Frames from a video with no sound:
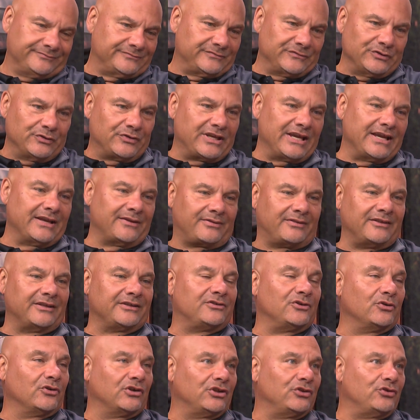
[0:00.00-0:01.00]
You can't
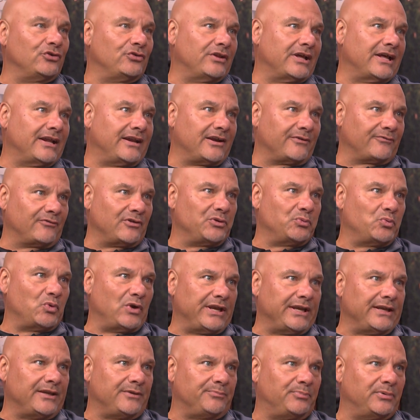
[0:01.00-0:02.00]
think you're going to do that every
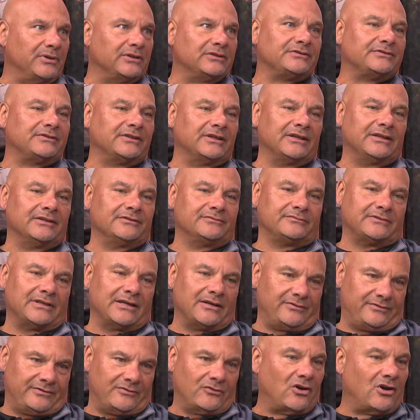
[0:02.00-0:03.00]
week, but
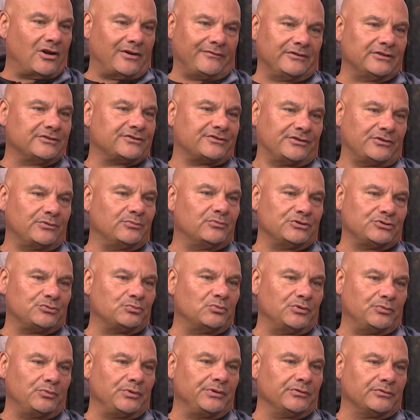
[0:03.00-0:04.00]
that obviously was
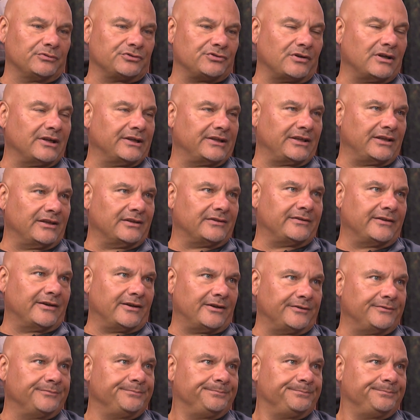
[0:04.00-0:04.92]
what we were trying to get done.